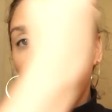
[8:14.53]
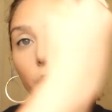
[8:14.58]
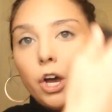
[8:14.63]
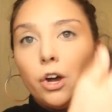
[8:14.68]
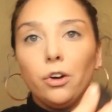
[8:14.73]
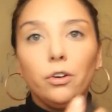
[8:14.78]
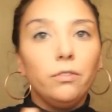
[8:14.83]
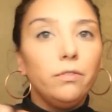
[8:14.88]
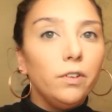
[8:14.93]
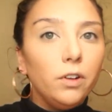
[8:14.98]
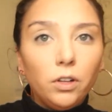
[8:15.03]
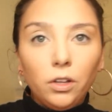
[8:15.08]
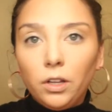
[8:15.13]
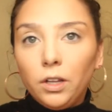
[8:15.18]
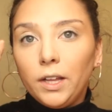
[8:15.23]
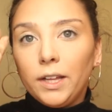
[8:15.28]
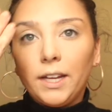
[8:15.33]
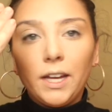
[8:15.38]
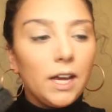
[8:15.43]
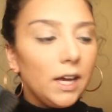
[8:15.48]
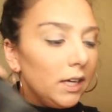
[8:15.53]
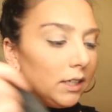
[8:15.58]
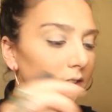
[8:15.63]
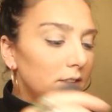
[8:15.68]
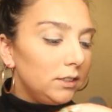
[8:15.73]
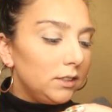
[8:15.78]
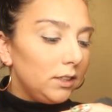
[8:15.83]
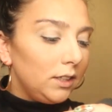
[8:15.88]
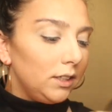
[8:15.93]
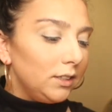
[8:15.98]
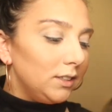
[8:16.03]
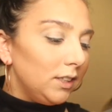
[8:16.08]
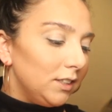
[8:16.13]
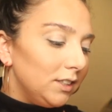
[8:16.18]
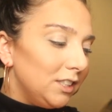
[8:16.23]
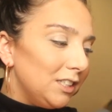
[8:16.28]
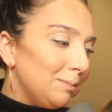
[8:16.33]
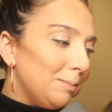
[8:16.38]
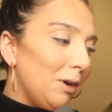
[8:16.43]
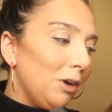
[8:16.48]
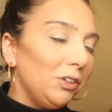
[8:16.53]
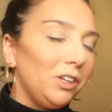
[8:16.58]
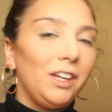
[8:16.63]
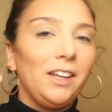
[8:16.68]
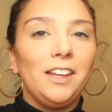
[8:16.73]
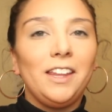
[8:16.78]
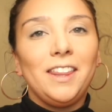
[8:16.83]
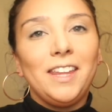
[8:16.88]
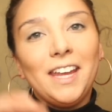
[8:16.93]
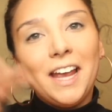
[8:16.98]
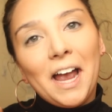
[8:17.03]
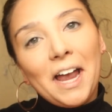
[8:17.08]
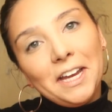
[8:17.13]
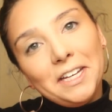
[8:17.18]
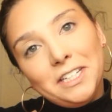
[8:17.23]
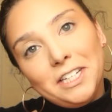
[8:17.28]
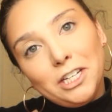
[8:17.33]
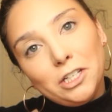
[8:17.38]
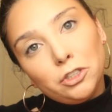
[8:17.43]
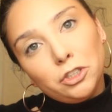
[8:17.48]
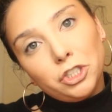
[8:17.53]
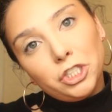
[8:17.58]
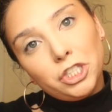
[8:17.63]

oval, I guess, because that's supposedly the ideal